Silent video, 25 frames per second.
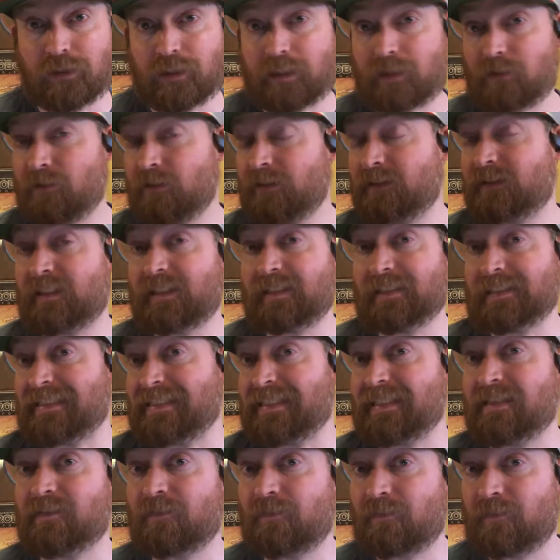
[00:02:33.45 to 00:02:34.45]
And I only say it
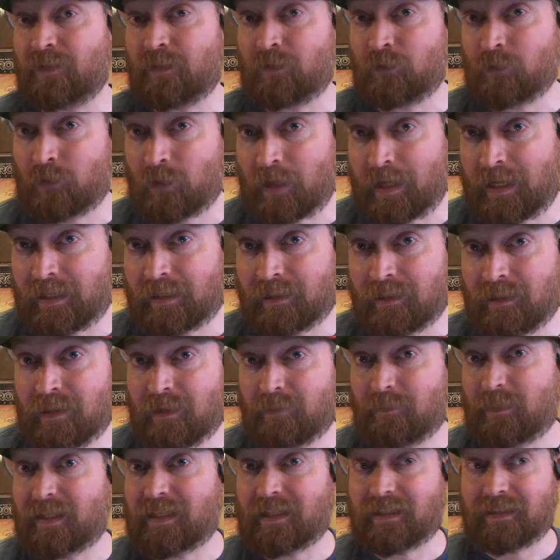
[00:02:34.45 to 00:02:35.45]
didn't feel great
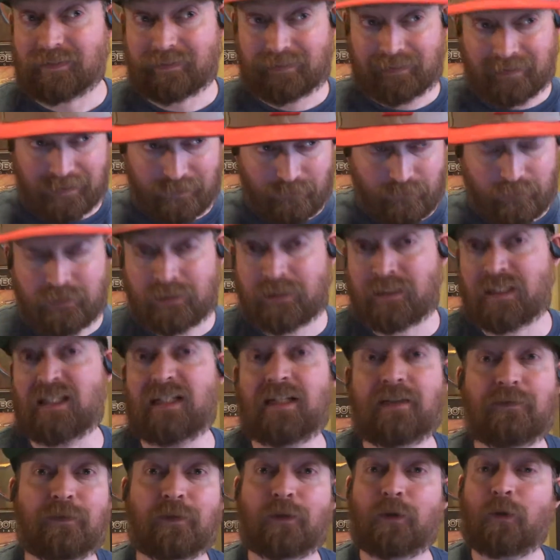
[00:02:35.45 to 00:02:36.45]
because it was
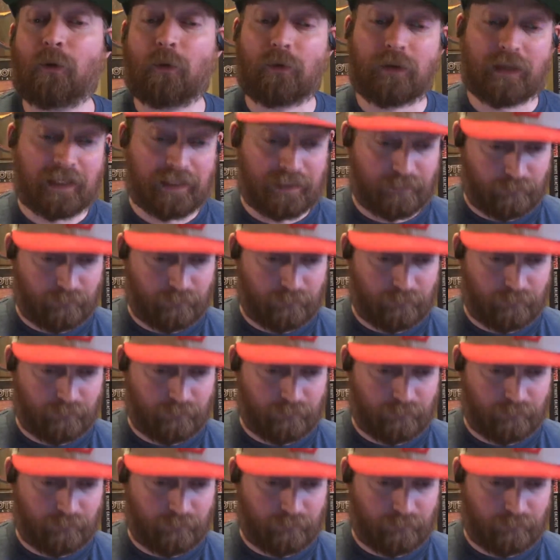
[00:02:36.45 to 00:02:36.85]
difficult and